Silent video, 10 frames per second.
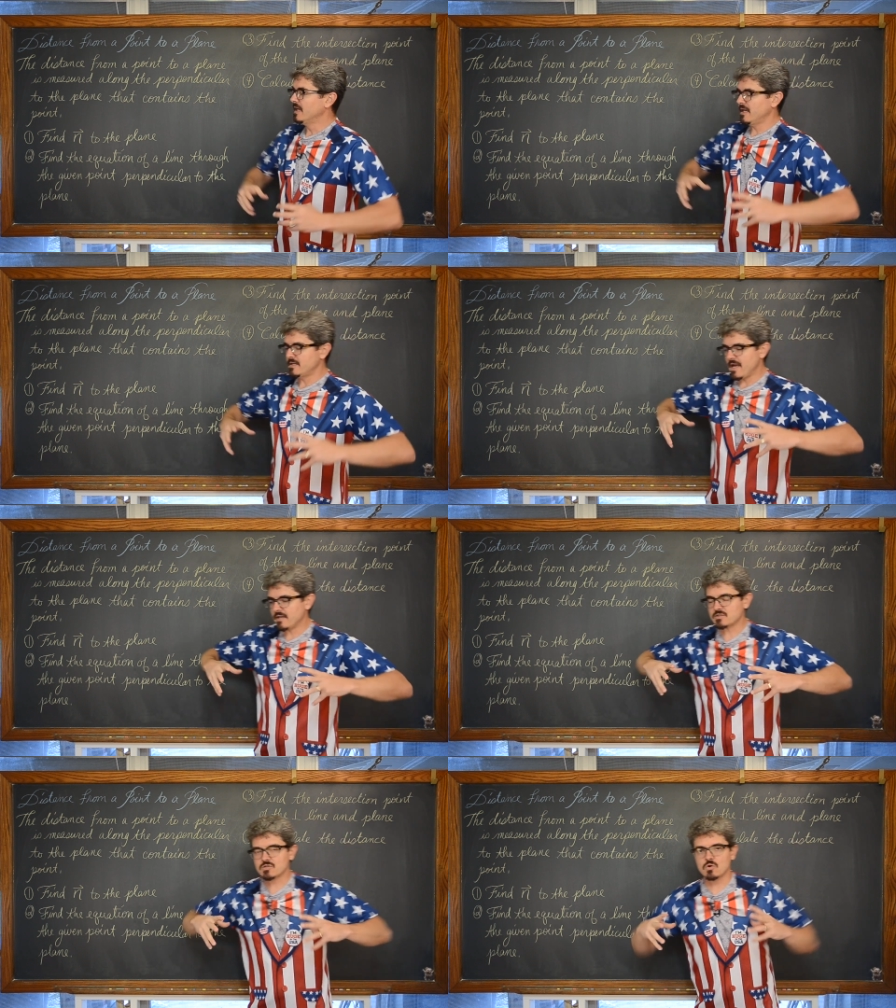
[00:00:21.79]
And
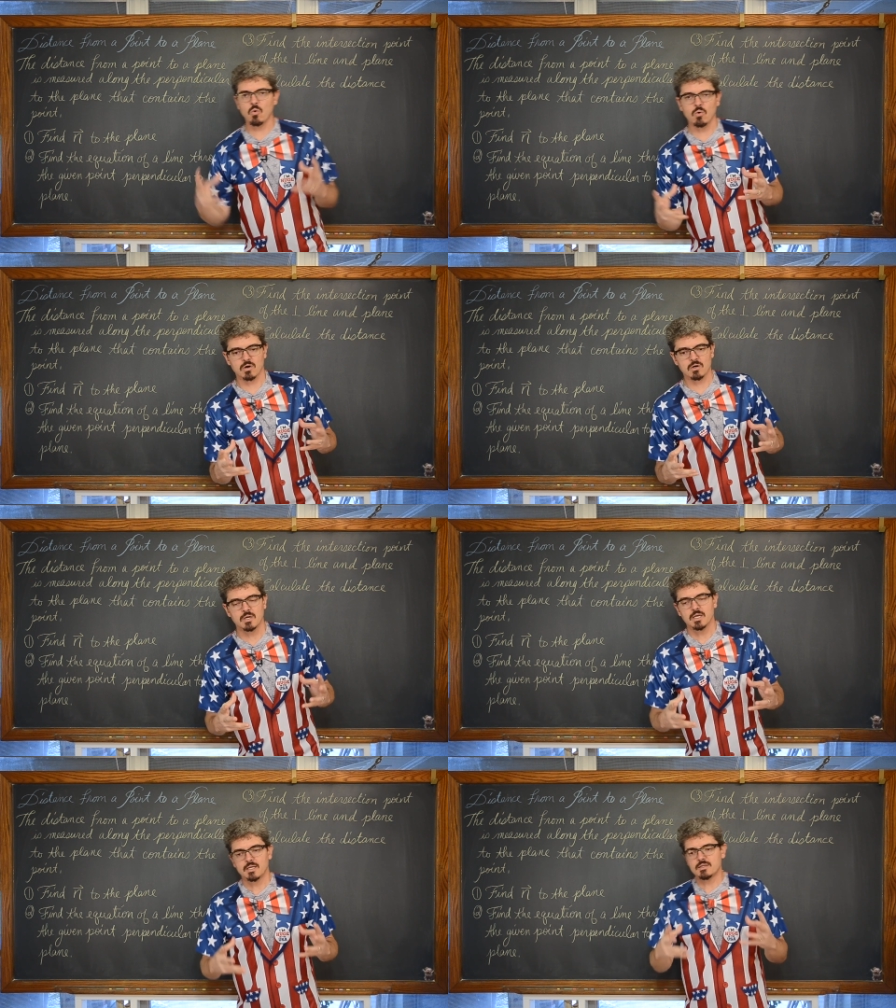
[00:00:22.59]
at its core,
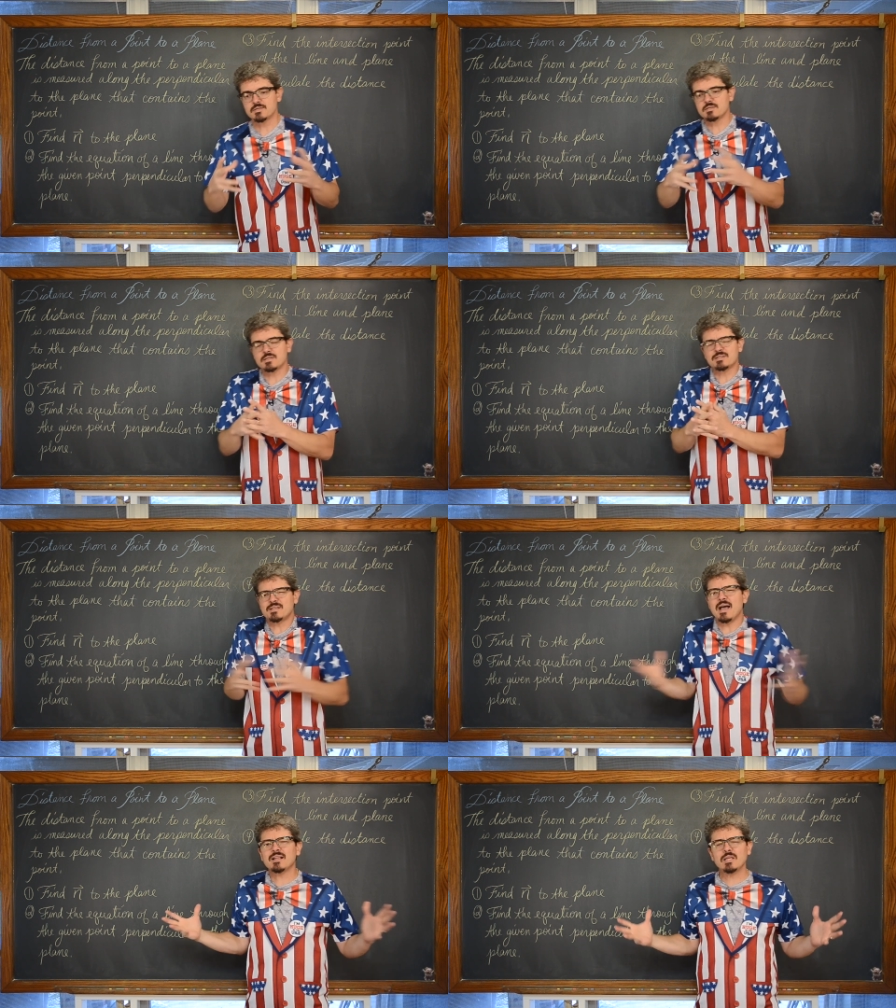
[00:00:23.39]
this is
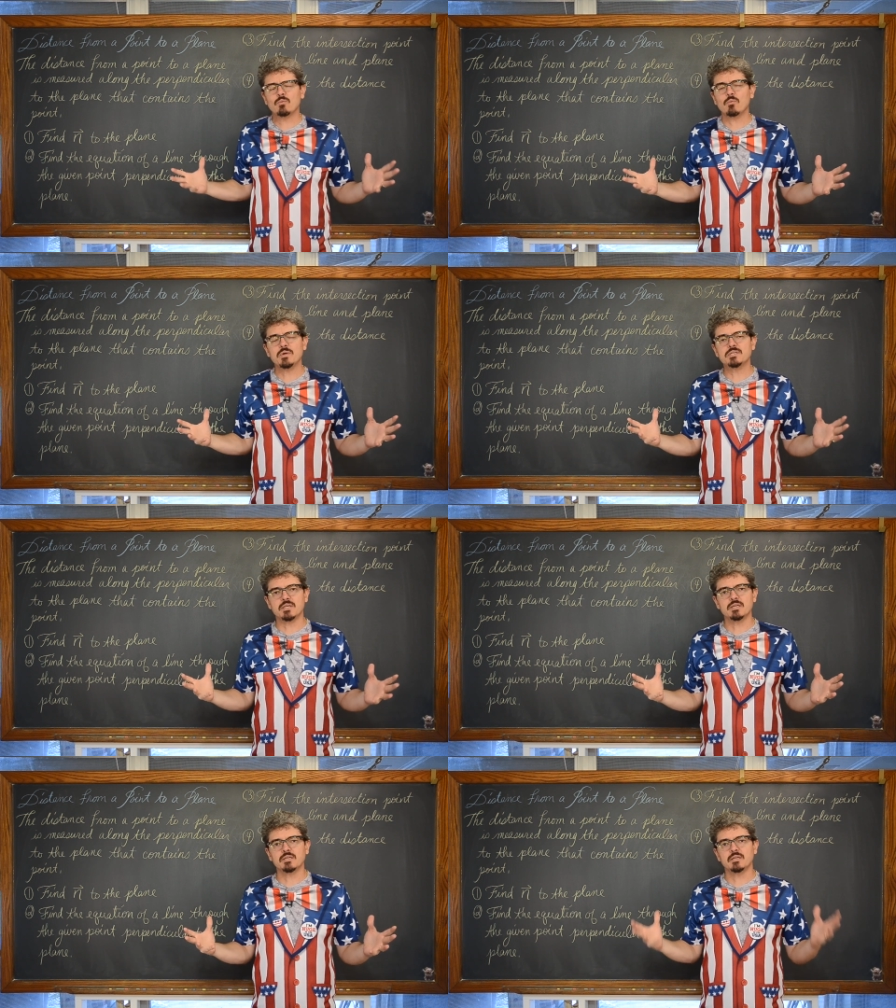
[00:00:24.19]
exactly what we
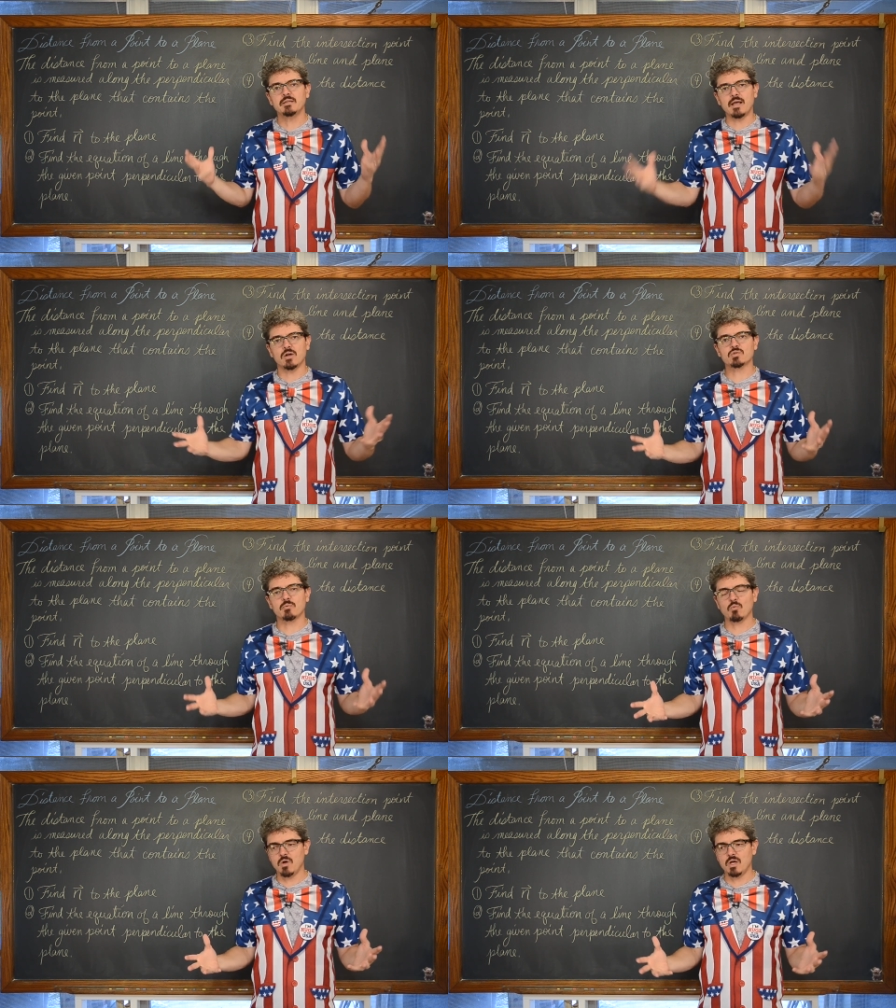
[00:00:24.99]
did in
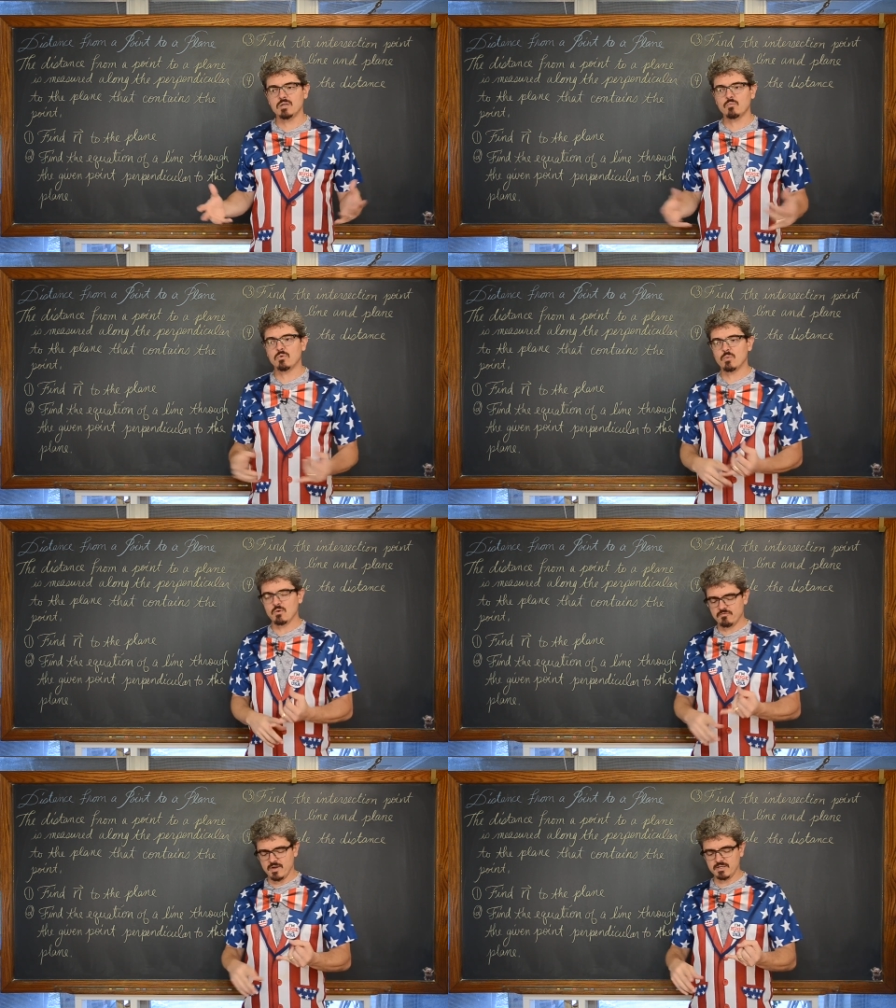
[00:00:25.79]
Algebra 1 when we
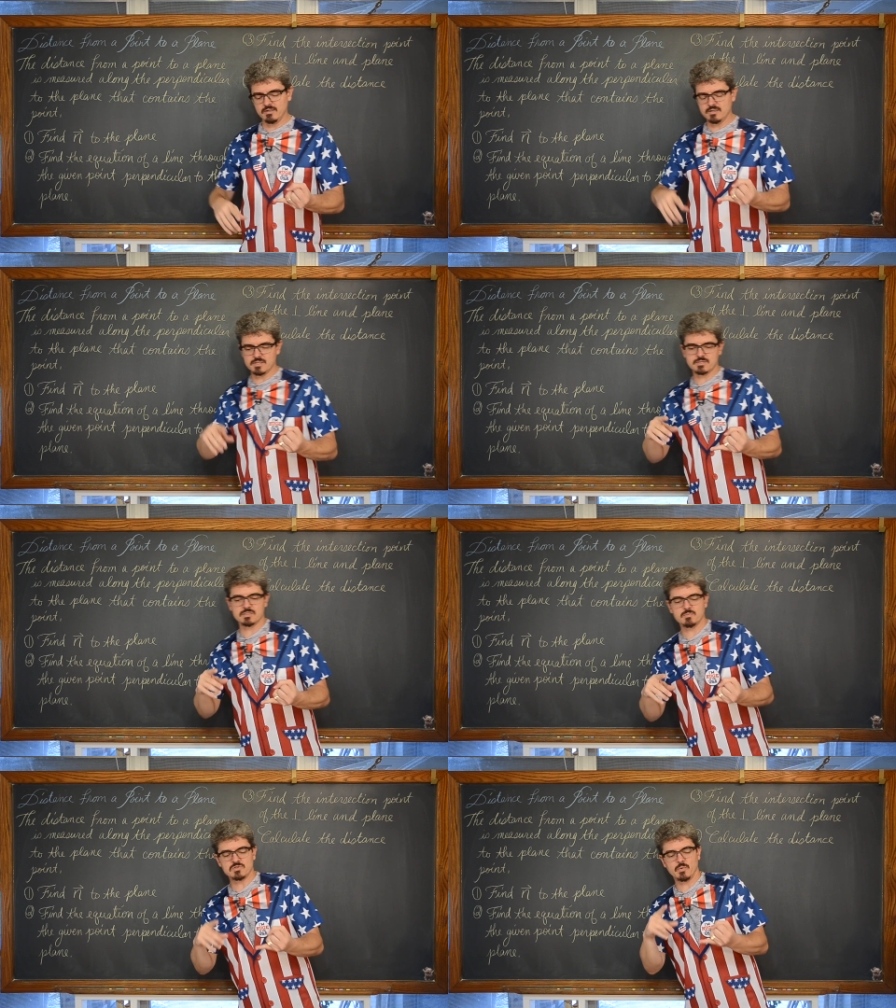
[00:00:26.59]
were finding the
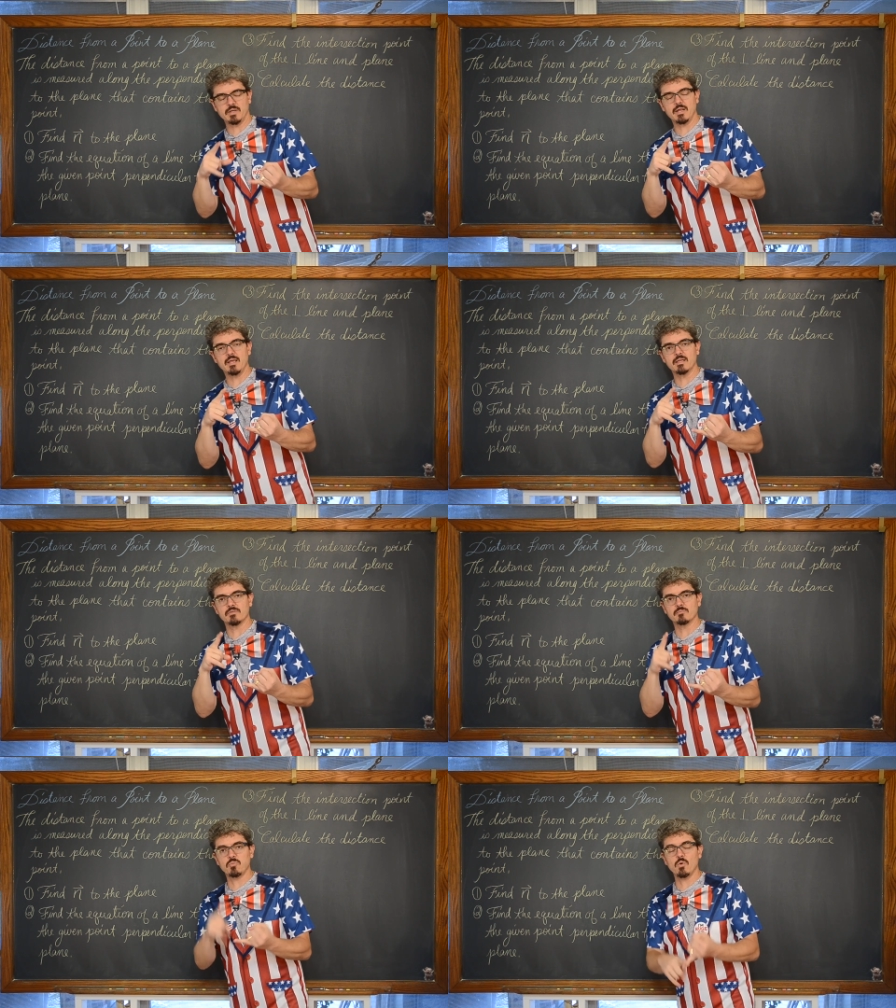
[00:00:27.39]
distance between a
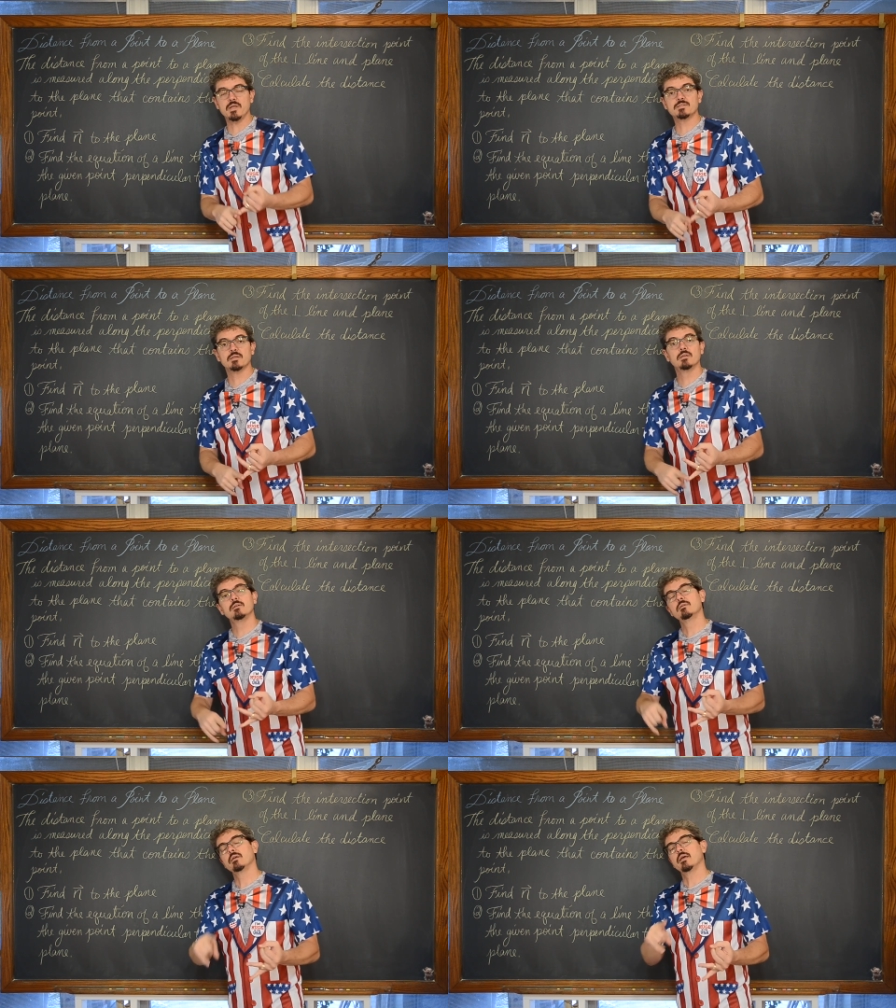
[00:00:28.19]
given point
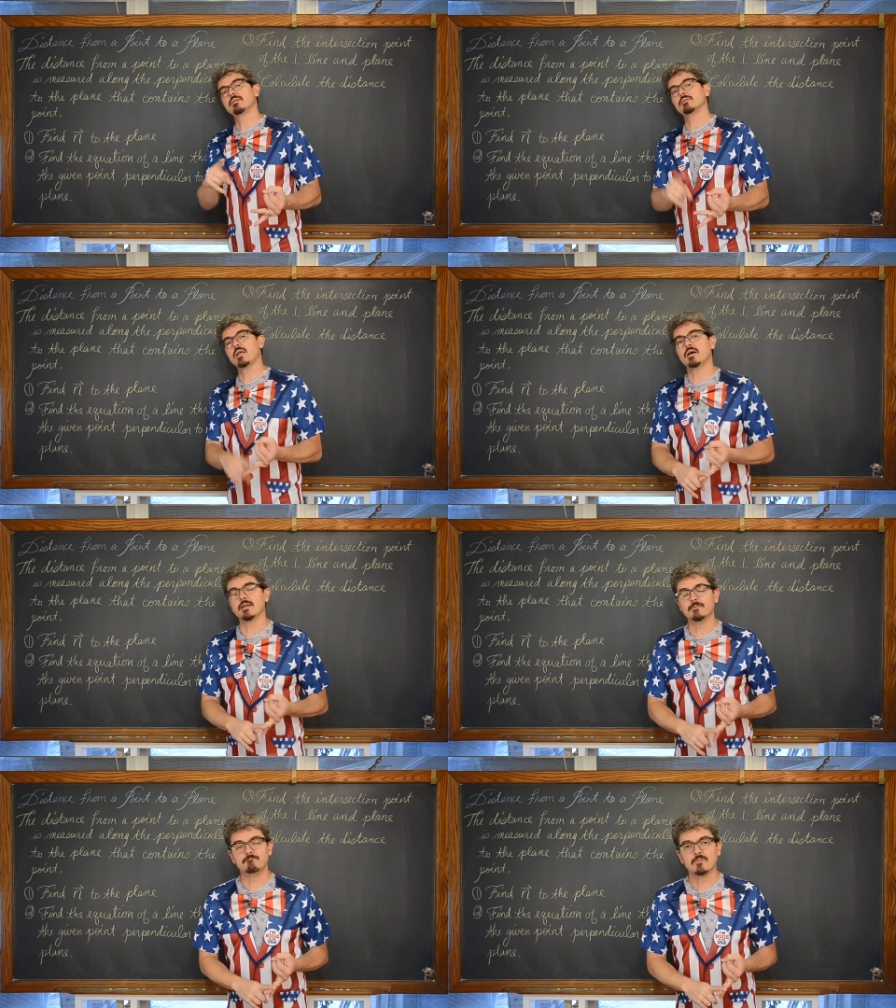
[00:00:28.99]
and a
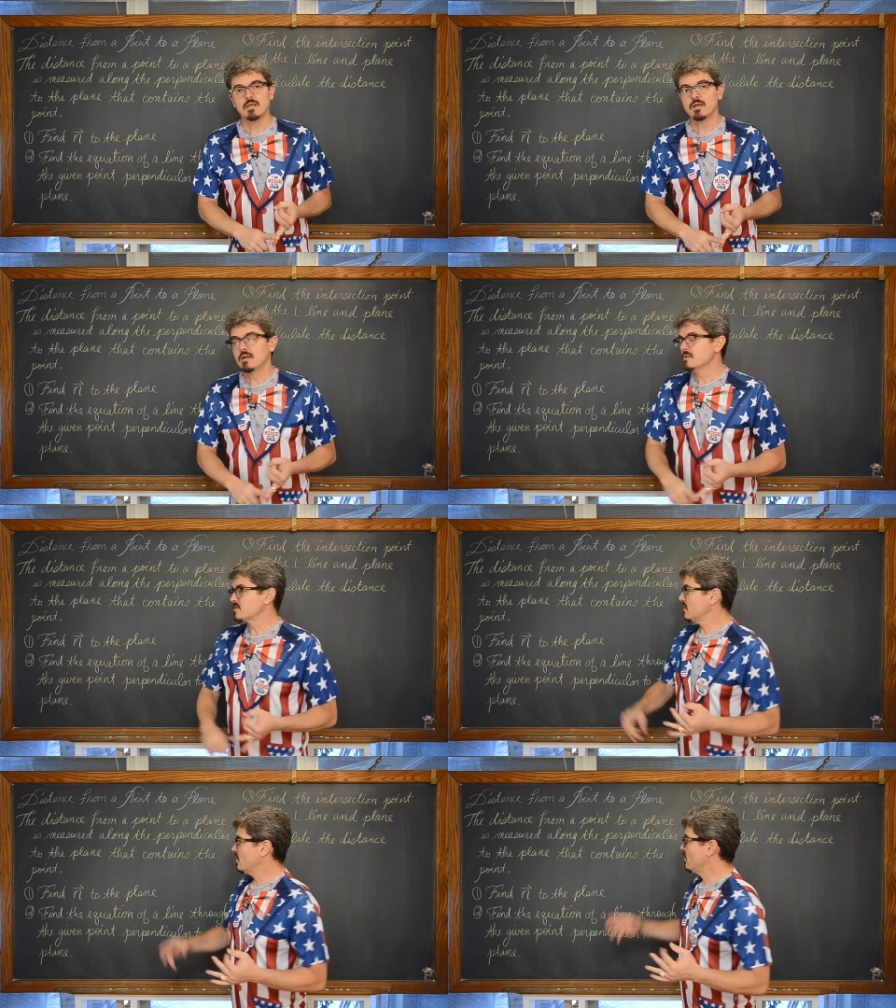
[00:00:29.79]
line.
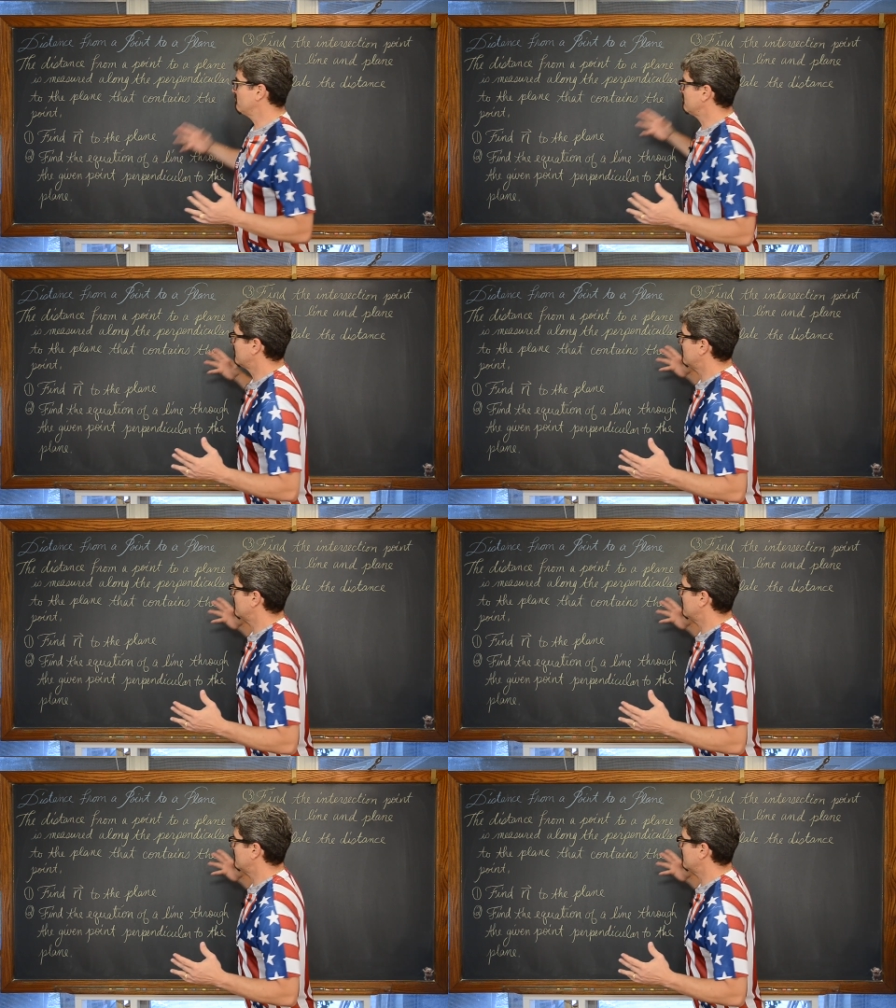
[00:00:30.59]
So